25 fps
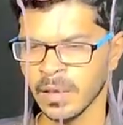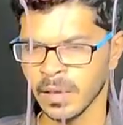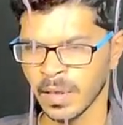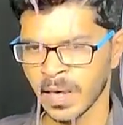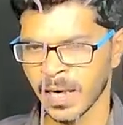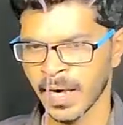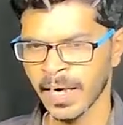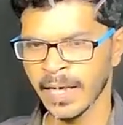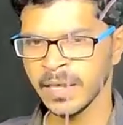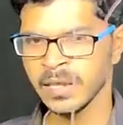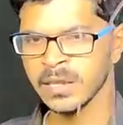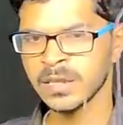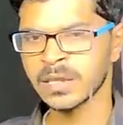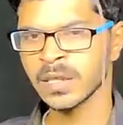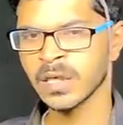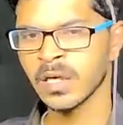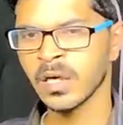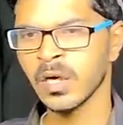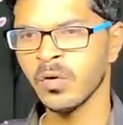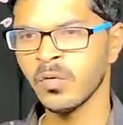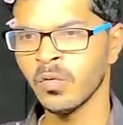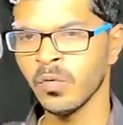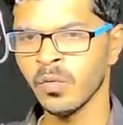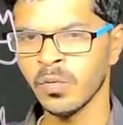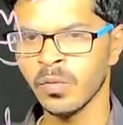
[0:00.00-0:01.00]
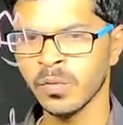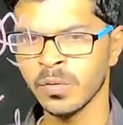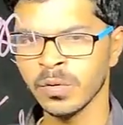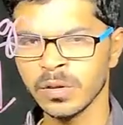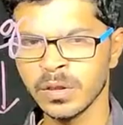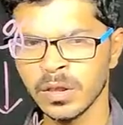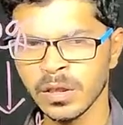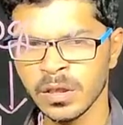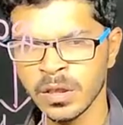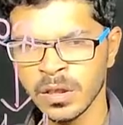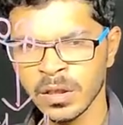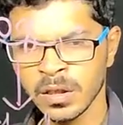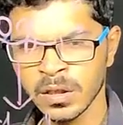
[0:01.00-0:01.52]
And
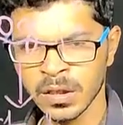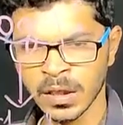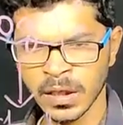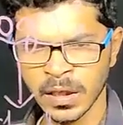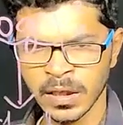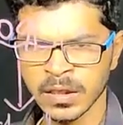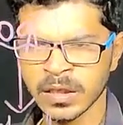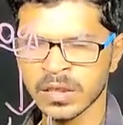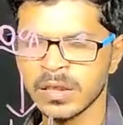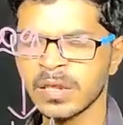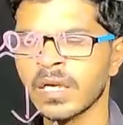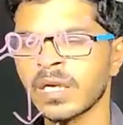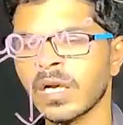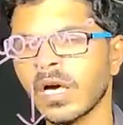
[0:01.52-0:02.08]
this is the